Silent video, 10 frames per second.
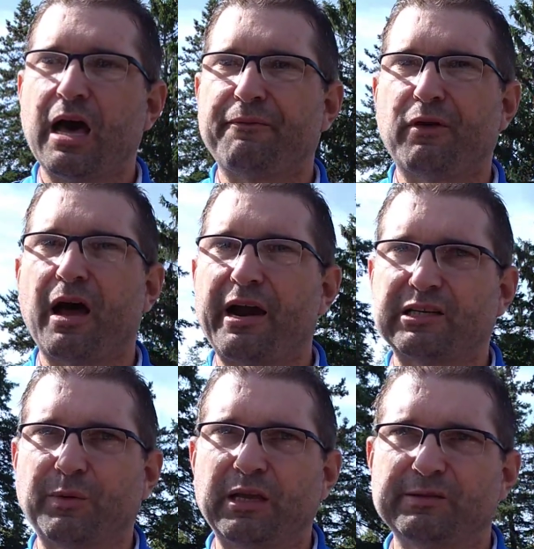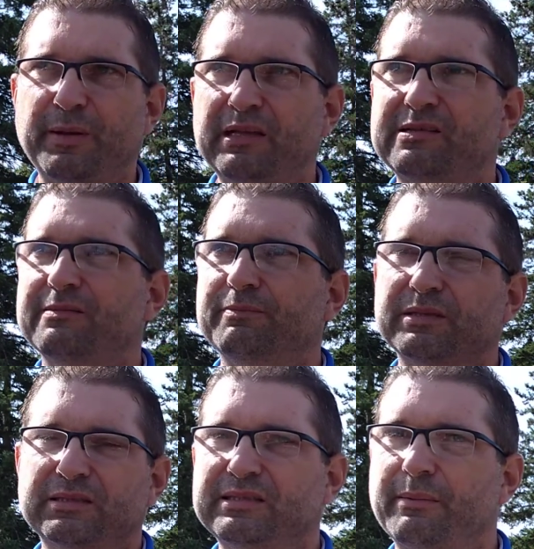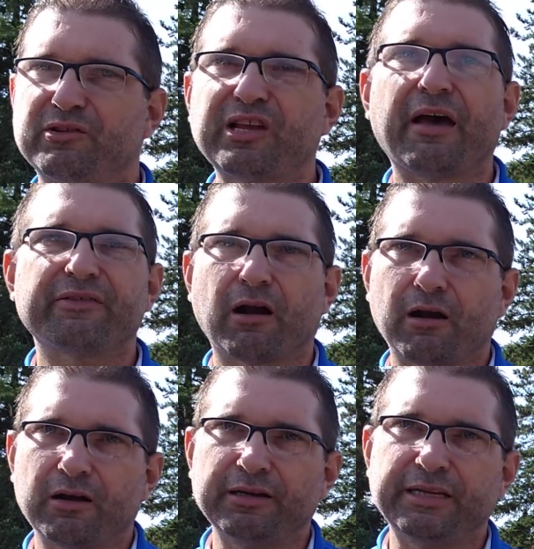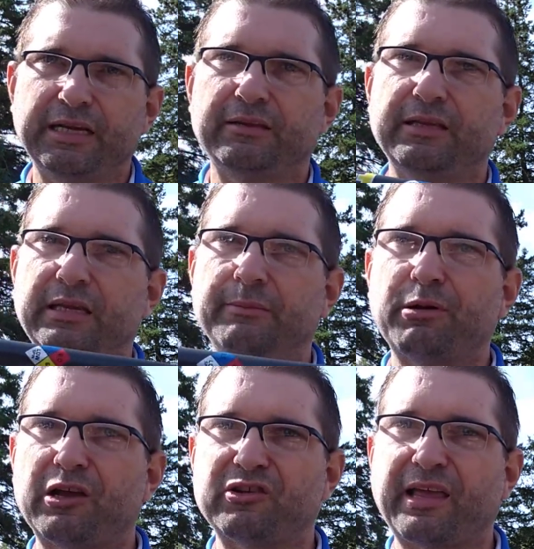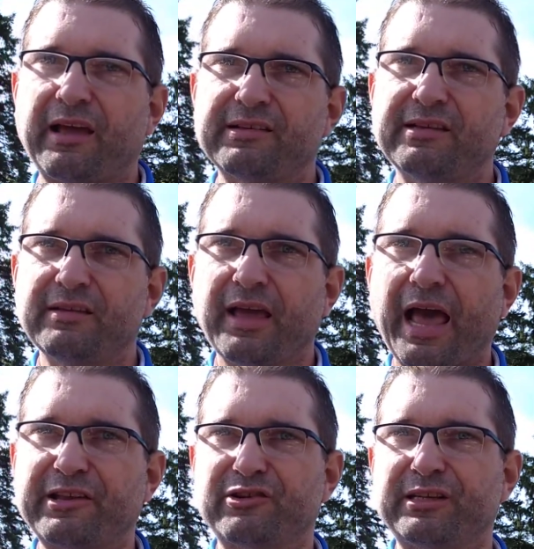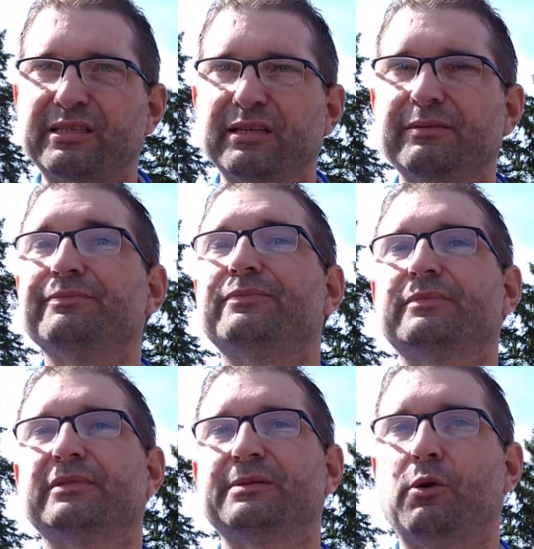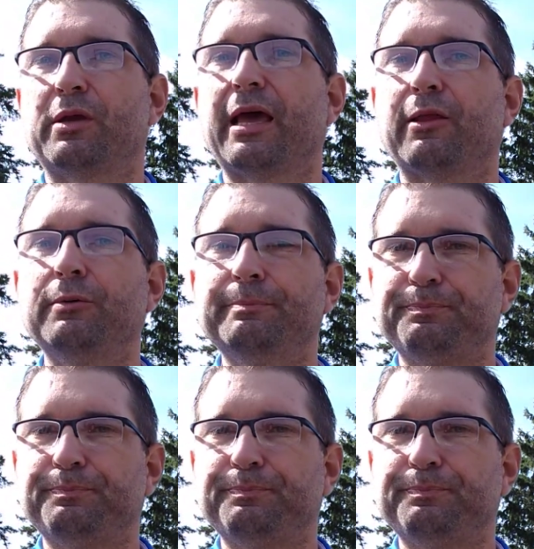For the higher swing speeds, some of the shafts are indeed the Project X hazardous smoke yellow.